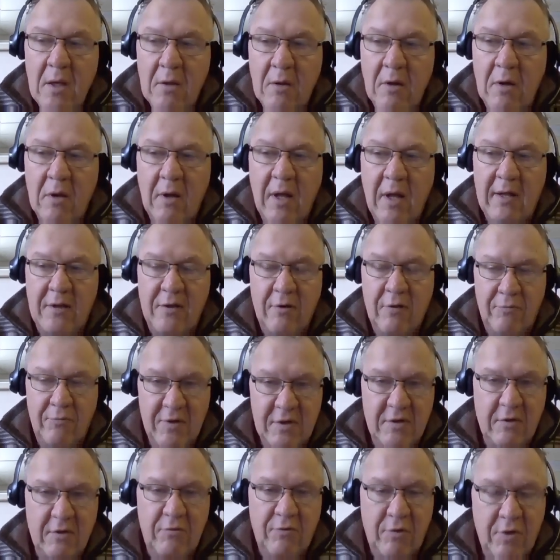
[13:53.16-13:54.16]
like the
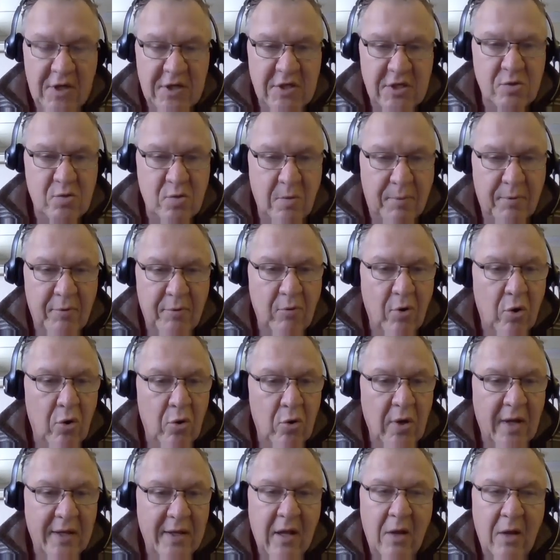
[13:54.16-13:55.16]
releases with
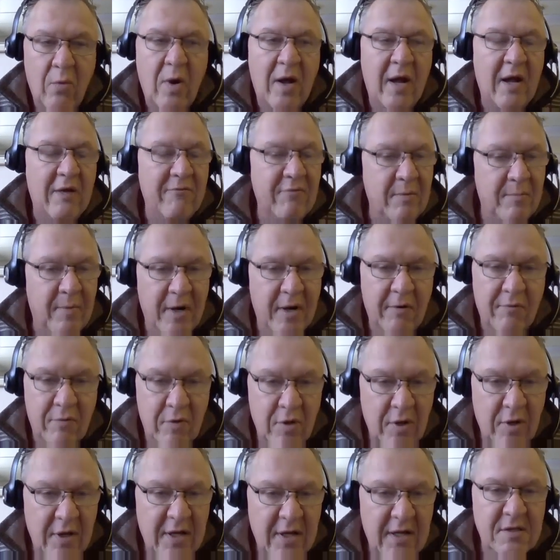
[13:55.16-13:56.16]
parole, like they want everybody
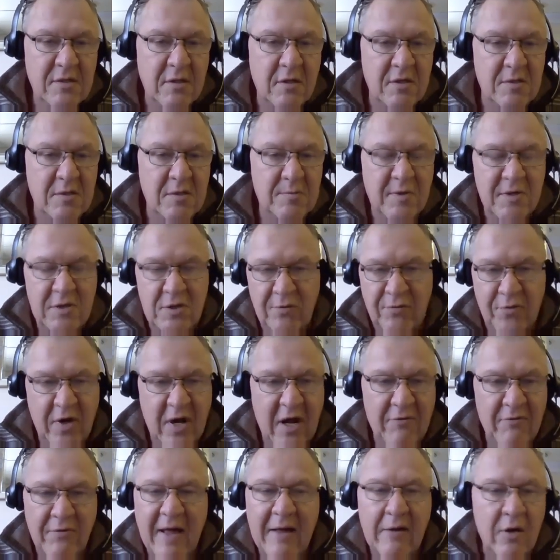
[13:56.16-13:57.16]
released, especially for
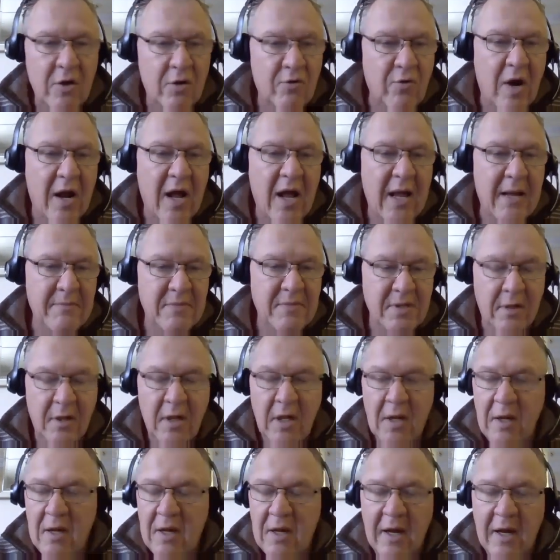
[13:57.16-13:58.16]
nonviolent crimes, and
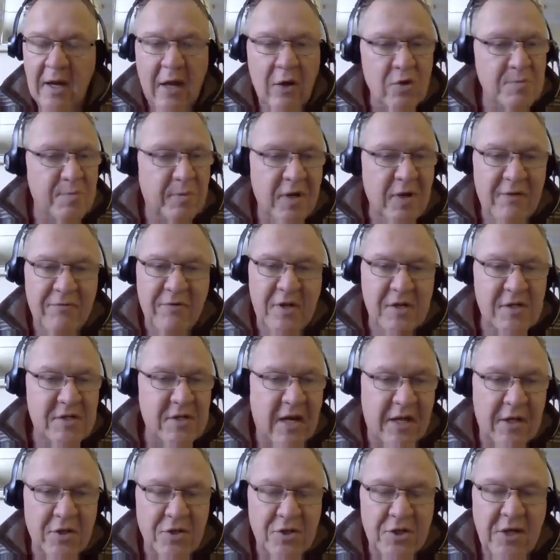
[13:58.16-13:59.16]
I always believe in the
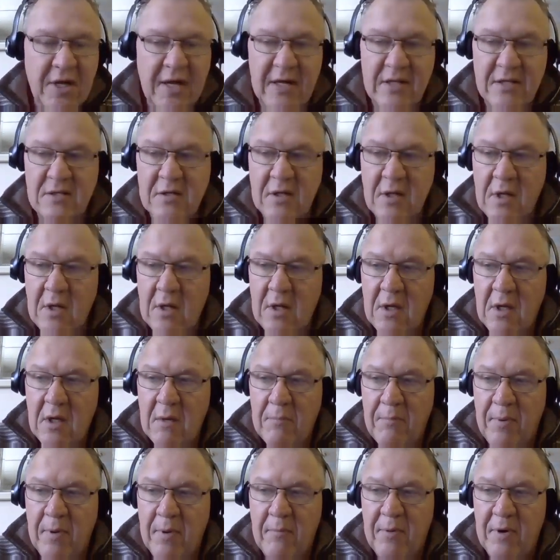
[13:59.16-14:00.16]
second chance.
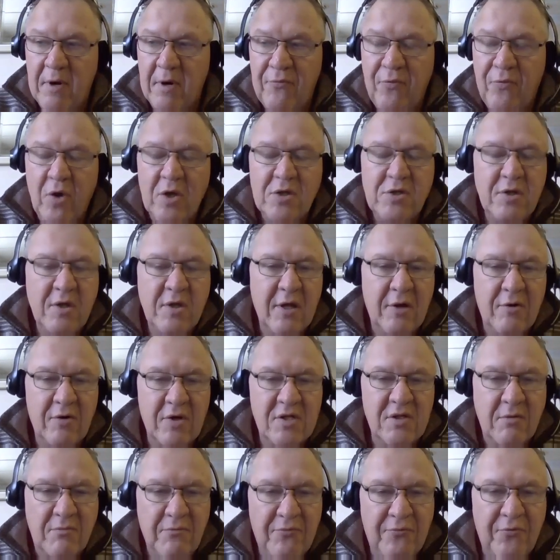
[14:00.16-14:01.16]
But unfortunately, there are
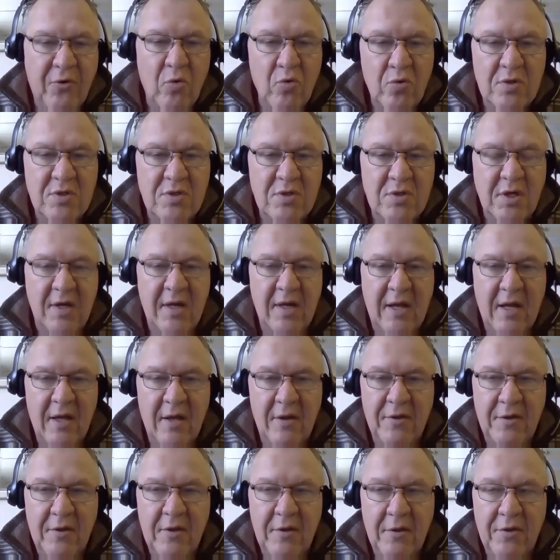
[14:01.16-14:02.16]
some folks in there
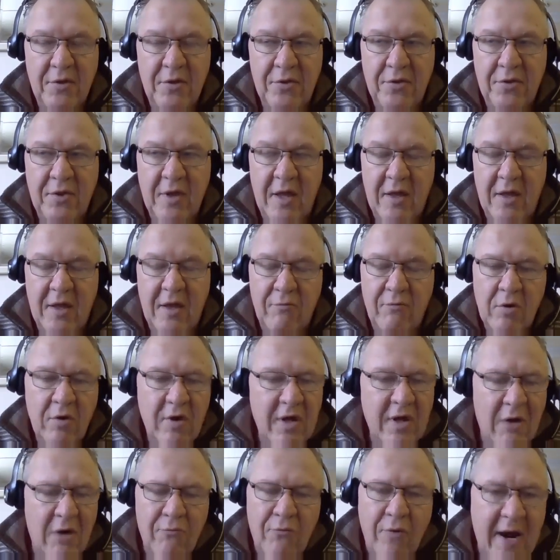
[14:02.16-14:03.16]
that
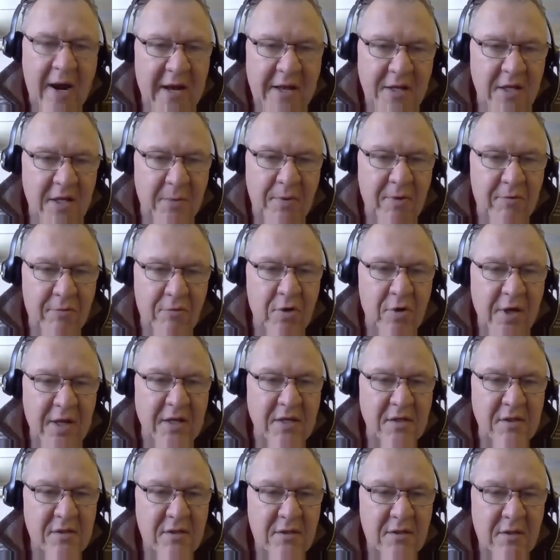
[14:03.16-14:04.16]
really aren't ready to be
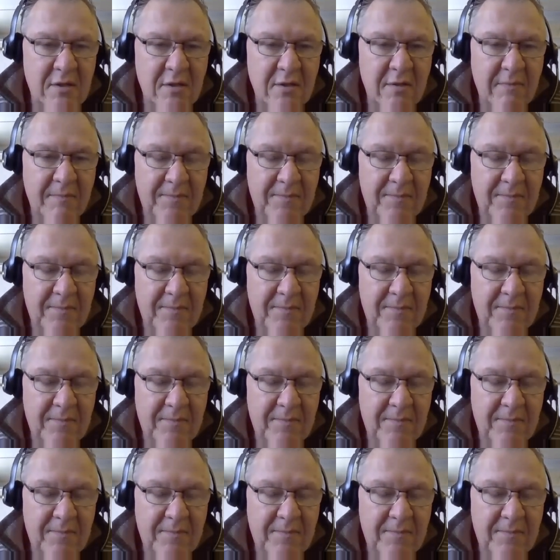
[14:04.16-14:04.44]
released.